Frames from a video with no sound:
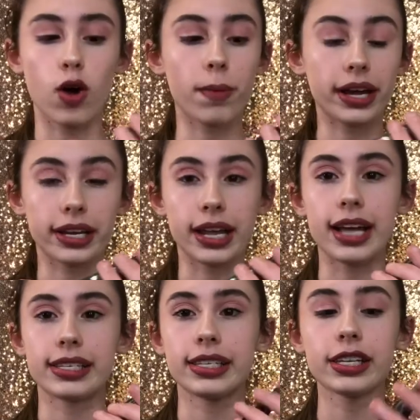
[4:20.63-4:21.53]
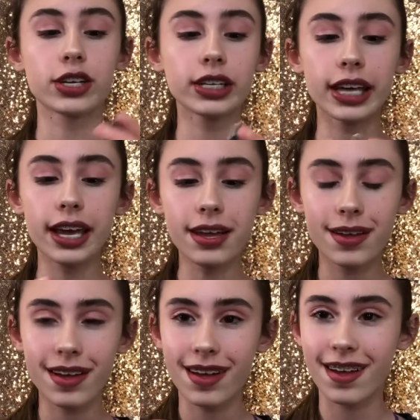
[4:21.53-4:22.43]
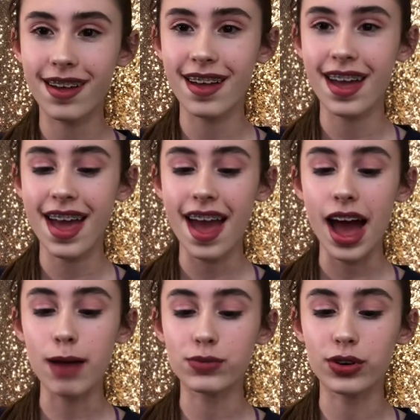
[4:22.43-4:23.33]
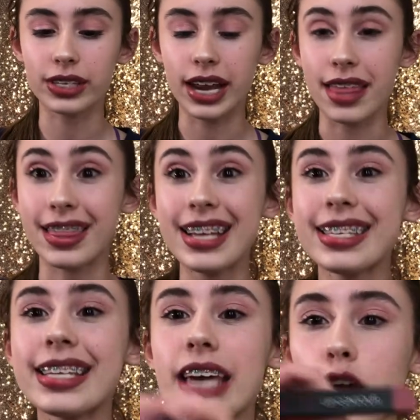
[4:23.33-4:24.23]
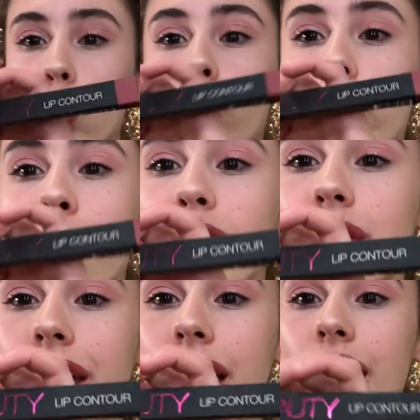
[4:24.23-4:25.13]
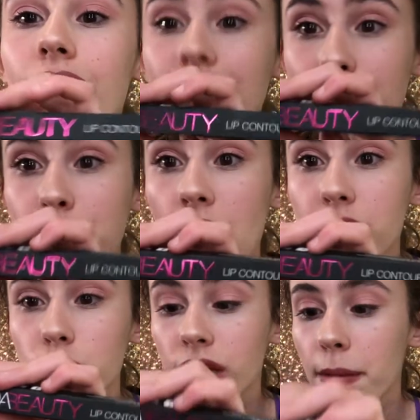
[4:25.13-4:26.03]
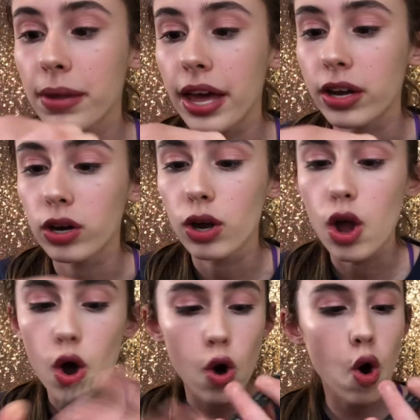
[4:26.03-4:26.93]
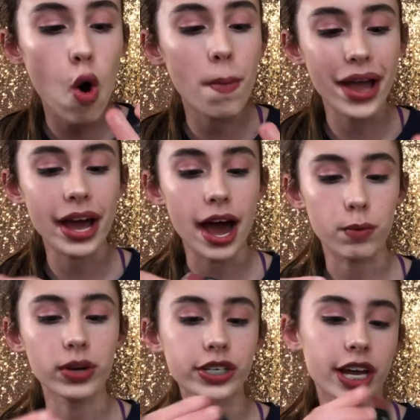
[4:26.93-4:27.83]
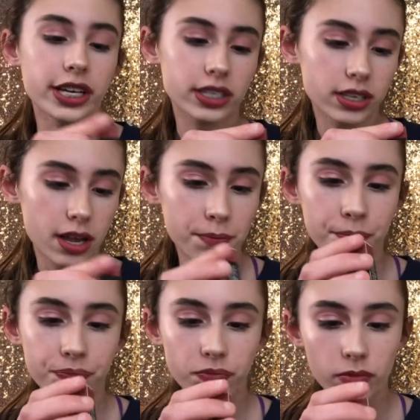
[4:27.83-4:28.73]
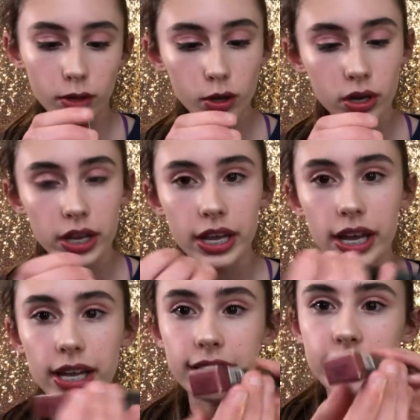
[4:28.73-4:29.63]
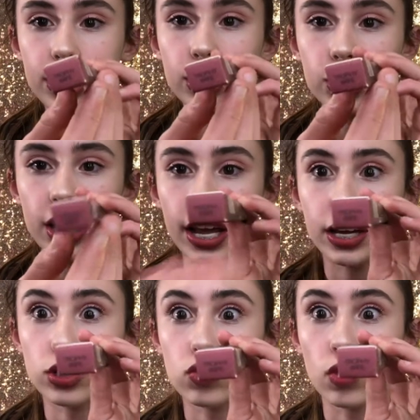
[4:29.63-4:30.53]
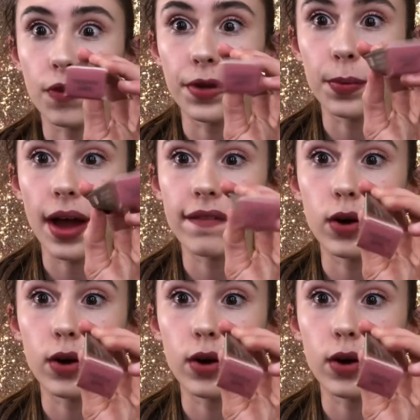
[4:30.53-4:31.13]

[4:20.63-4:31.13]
Oh my god, guys. Literally... I'm so excited. This is a Huda Beauty Lip Contour Lip Liner. Oh my god. What shade is this in? It is in the shade Trophy Wife.